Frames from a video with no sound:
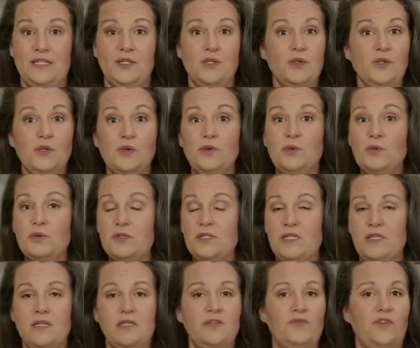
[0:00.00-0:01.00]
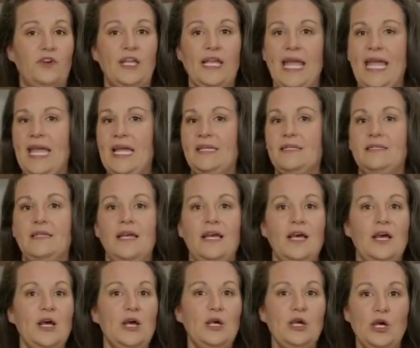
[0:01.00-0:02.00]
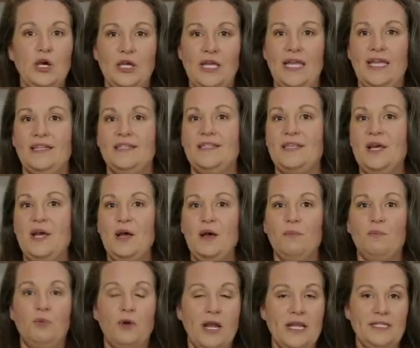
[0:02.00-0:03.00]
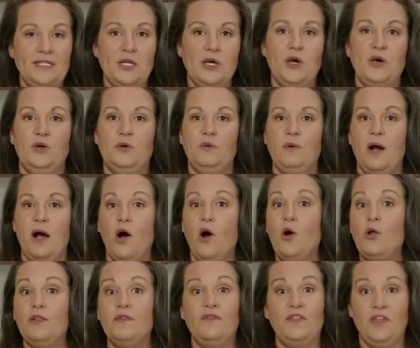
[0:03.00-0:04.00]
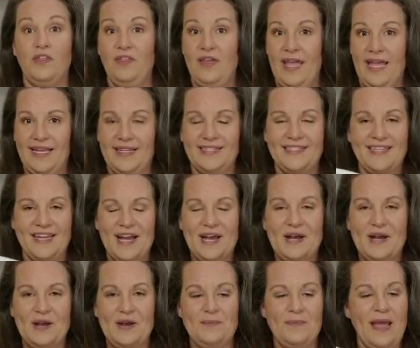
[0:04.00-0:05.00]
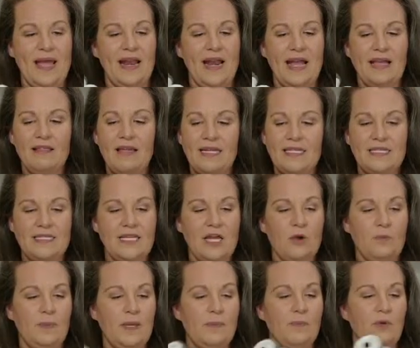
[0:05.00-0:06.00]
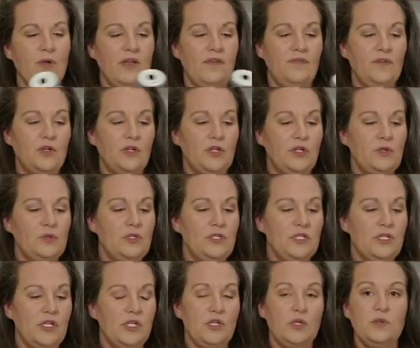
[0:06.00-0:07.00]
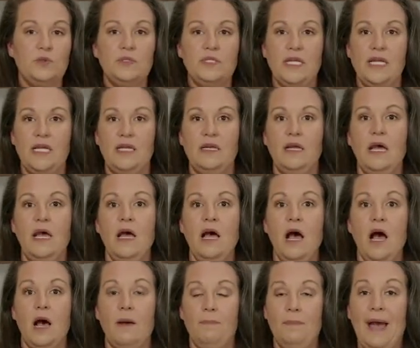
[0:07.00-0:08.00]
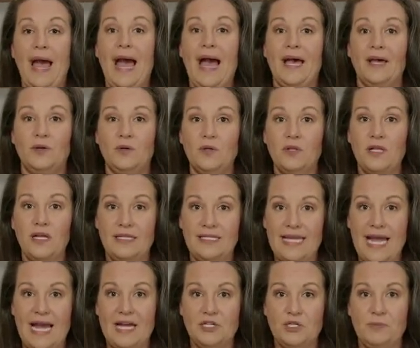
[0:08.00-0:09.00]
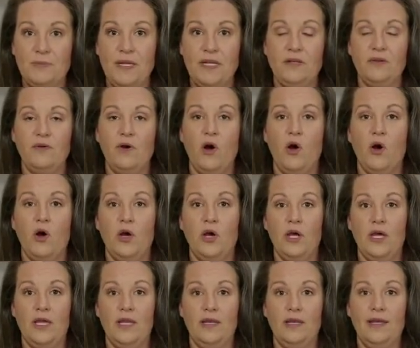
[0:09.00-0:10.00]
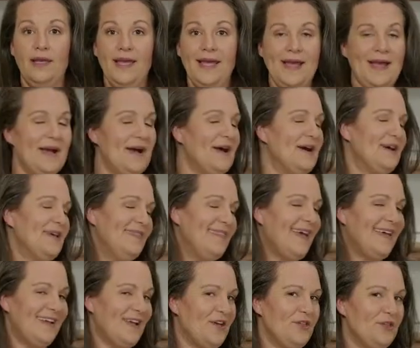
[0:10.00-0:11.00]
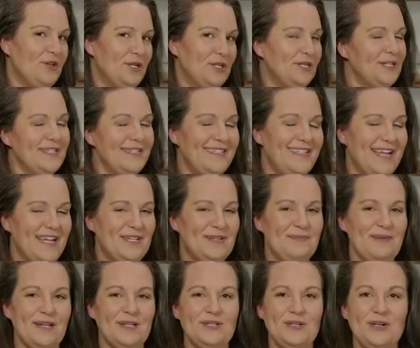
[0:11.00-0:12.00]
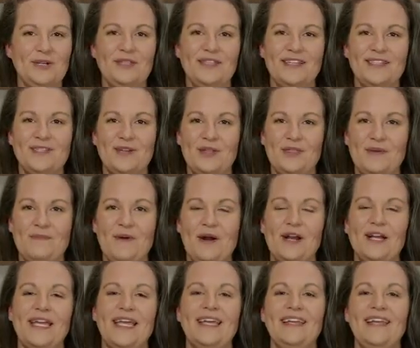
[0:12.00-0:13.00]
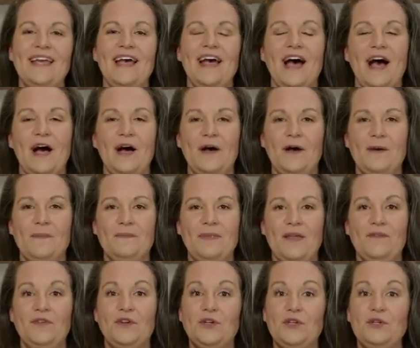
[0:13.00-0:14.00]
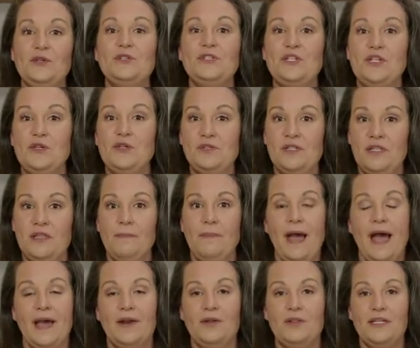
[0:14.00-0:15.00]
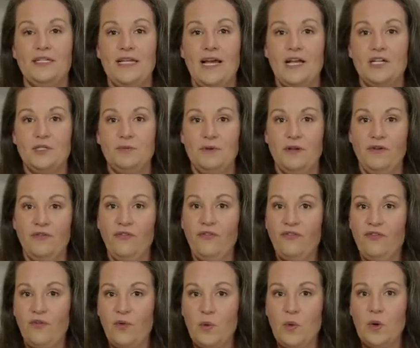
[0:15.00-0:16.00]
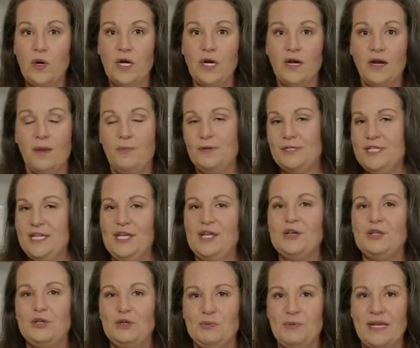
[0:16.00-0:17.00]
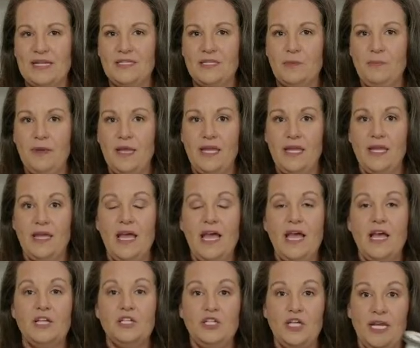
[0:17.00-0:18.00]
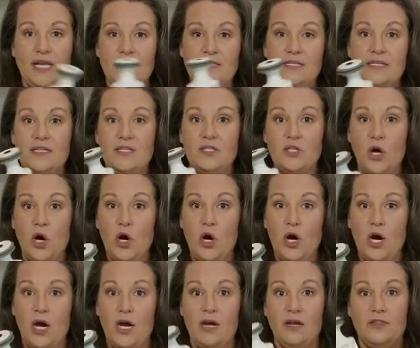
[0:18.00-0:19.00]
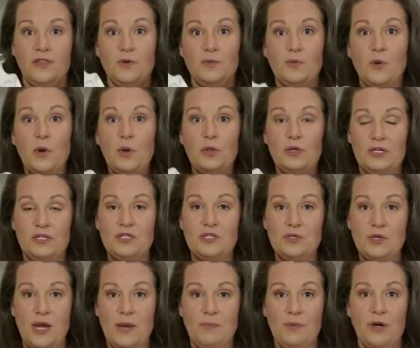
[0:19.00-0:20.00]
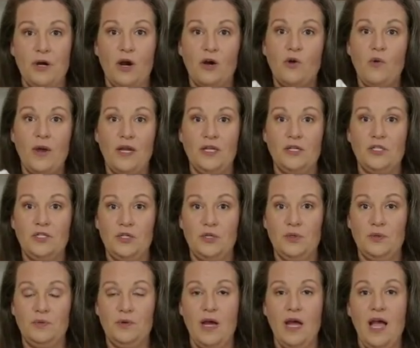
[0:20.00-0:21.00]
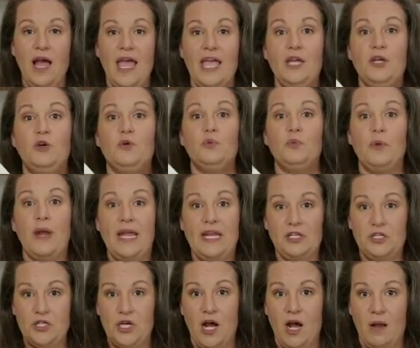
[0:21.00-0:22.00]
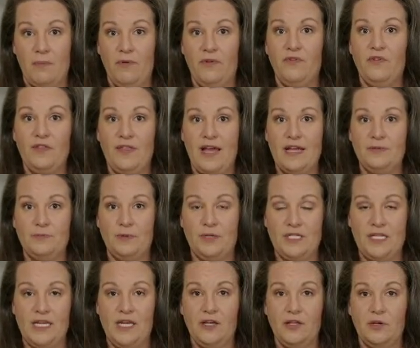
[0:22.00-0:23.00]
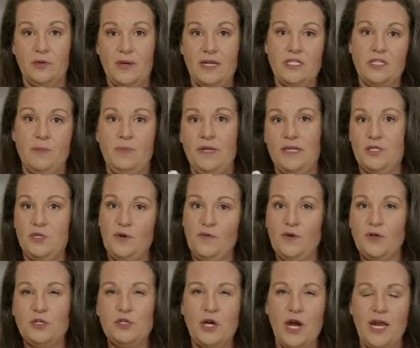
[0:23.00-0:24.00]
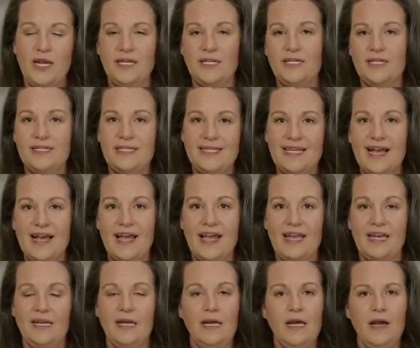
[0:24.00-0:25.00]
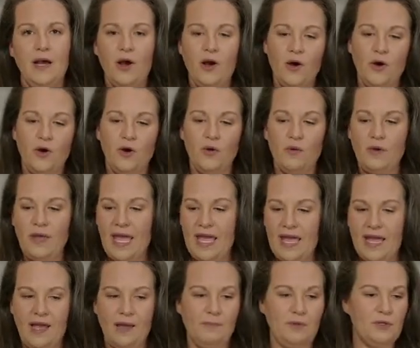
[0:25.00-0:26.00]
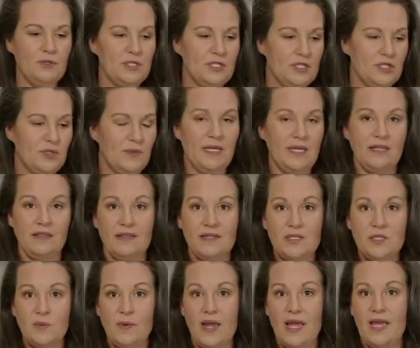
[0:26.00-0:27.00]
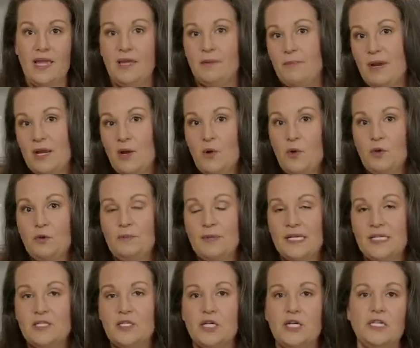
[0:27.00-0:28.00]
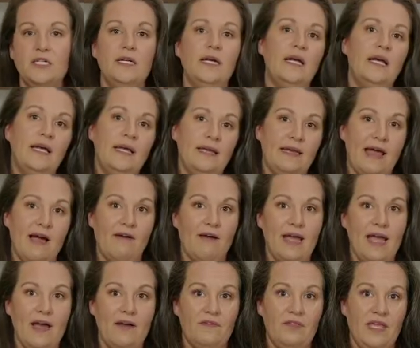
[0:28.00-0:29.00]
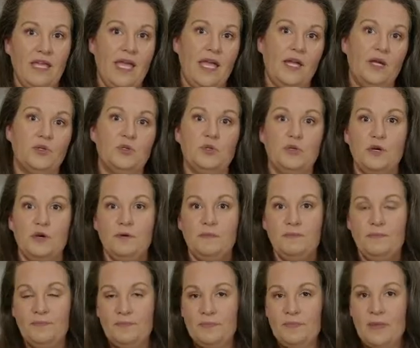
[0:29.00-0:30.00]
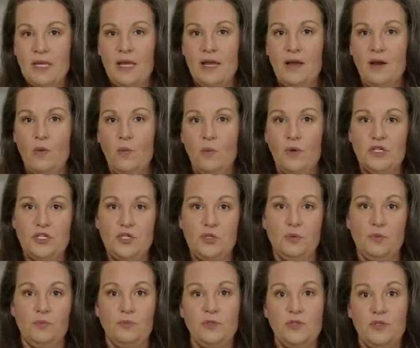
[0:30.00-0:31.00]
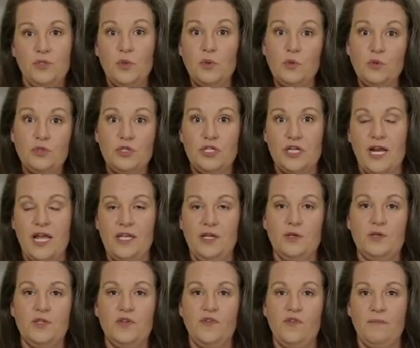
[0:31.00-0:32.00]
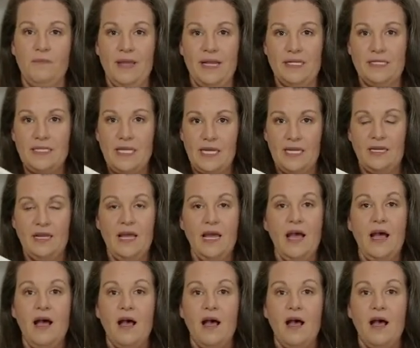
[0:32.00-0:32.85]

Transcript: So you used this for cakes, cookies, bread dough, all of the things. And I like to tell people, if you're used to using a paddle attachment on that other stand mixer that's on the market, if you're used to using the paddle attachment for a particular recipe, chances are the roller and scraper are going to do a great job for that particular recipe. So if you're trying to decide, oh, okay, I'm used to doing it this way in my old mixer, now I have the Ankarsrum, which tool should I use for mixing?